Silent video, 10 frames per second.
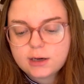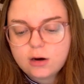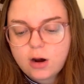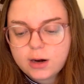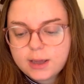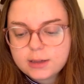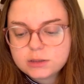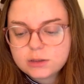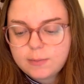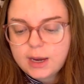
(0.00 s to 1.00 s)
an
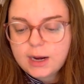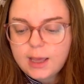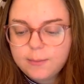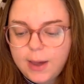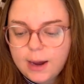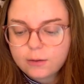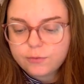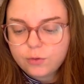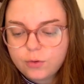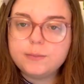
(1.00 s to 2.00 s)
audience, make an
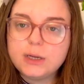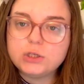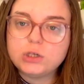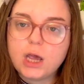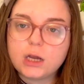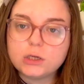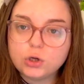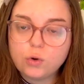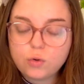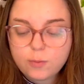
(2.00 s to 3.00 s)
impactful pitch deck
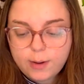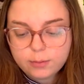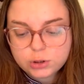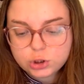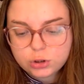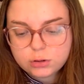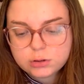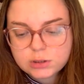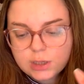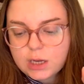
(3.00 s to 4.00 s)
to the
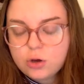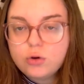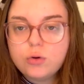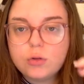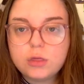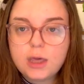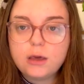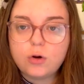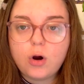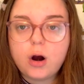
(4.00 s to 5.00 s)
publishers, say who you
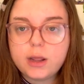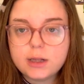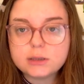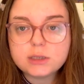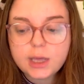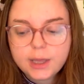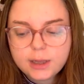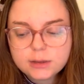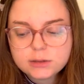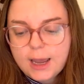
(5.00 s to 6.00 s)
think your audience
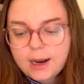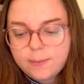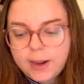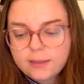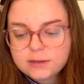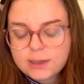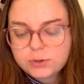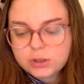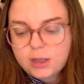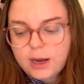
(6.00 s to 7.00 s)
is, and make the
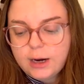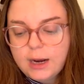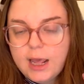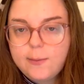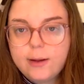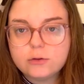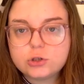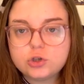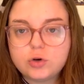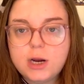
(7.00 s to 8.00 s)
subject line and email
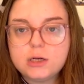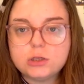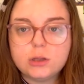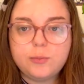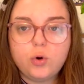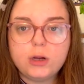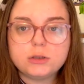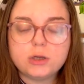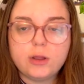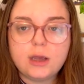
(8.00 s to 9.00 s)
straight and to the point.
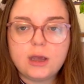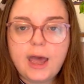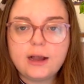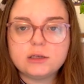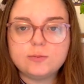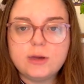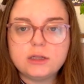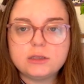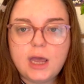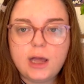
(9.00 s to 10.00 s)
So like X
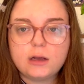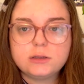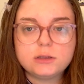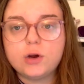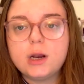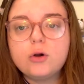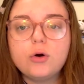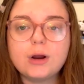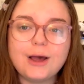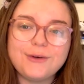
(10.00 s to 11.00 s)
meets X. For Kitty
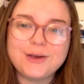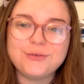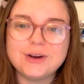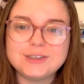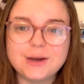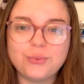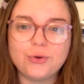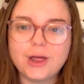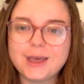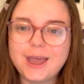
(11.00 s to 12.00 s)
Corner Cafe, for example,
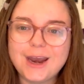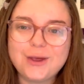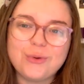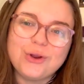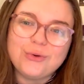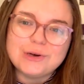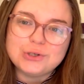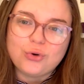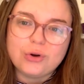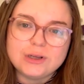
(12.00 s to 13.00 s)
like anyone who
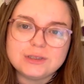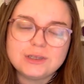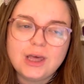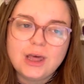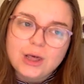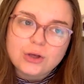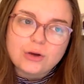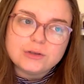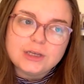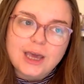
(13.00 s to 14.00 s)
enjoys
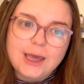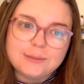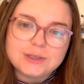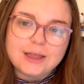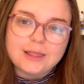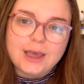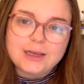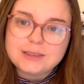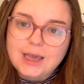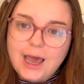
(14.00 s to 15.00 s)
cozy games and
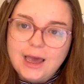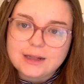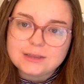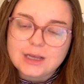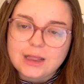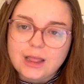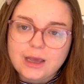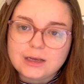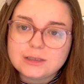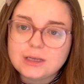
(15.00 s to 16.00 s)
likes cats and
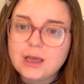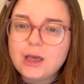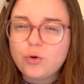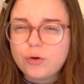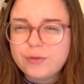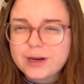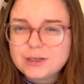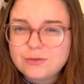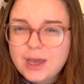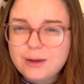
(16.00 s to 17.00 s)
likes
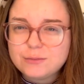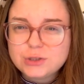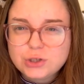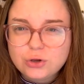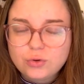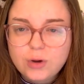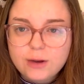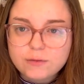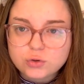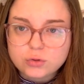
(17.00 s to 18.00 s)
reflective games too,
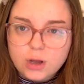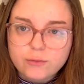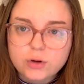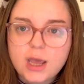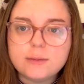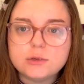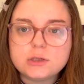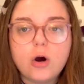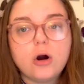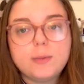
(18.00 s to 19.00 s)
and visual novel
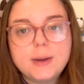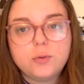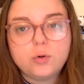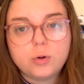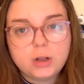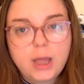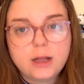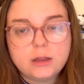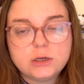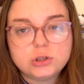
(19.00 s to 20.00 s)
games are people who are
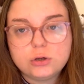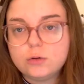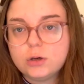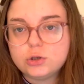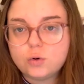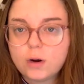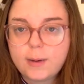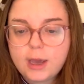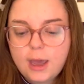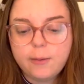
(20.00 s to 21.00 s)
likely to enjoy
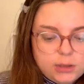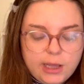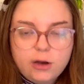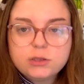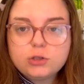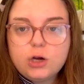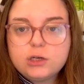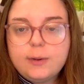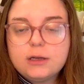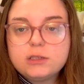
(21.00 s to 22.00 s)
my game. They also
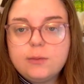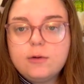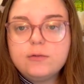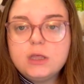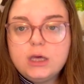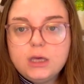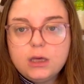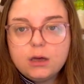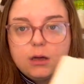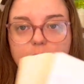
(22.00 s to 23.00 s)
talked about some of
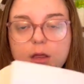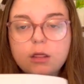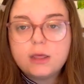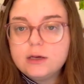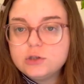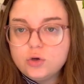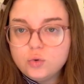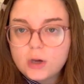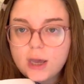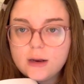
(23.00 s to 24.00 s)
the things
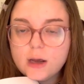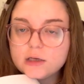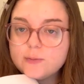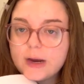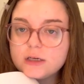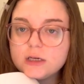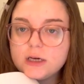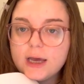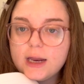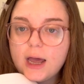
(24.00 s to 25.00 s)
you can expect to
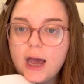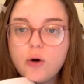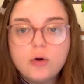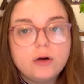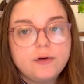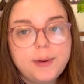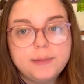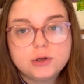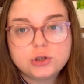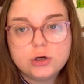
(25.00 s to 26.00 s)
get out of a
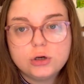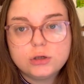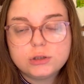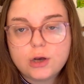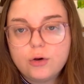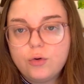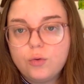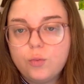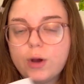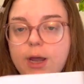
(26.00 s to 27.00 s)
publisher,
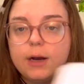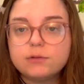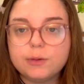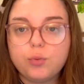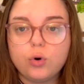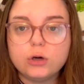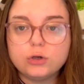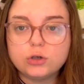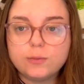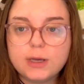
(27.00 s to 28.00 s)
so what kind of support you
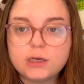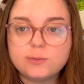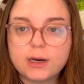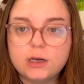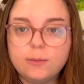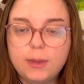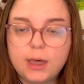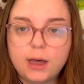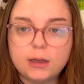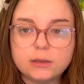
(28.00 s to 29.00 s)
should be expecting,
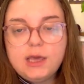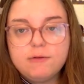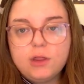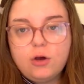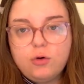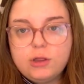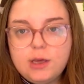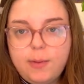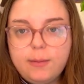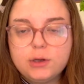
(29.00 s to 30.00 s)
because even though the
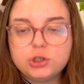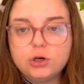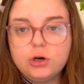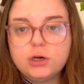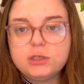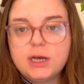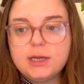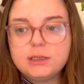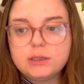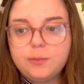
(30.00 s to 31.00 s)
publisher
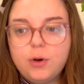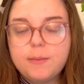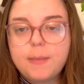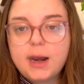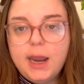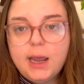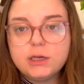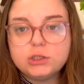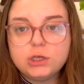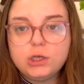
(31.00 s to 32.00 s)
does put money
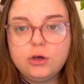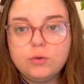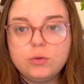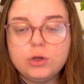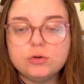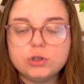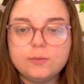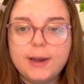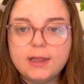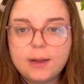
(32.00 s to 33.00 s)
into you, you do
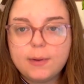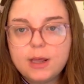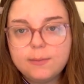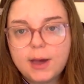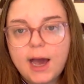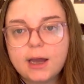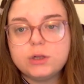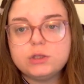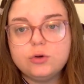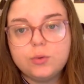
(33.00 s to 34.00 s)
pay that money back
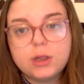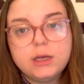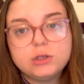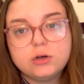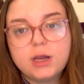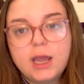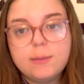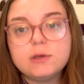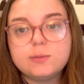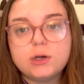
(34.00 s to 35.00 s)
once you release your
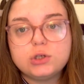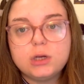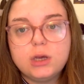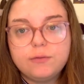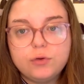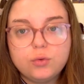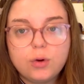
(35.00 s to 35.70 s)
game. Especially if you